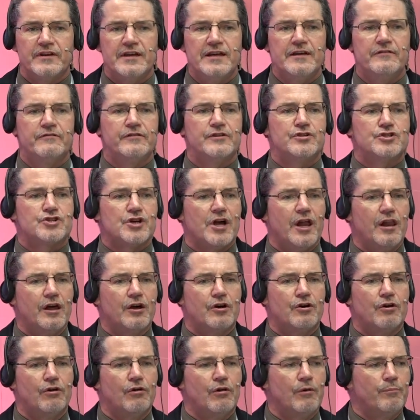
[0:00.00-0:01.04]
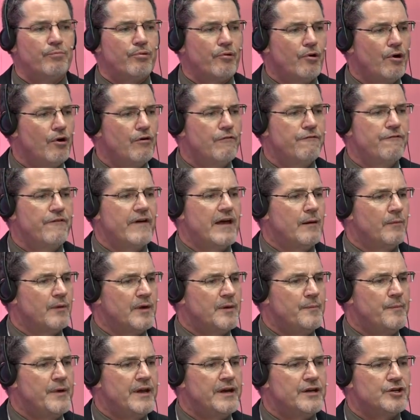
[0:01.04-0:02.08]
evangelical, pro-family
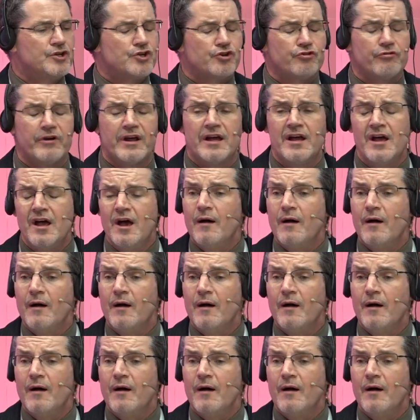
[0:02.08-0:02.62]
ministry,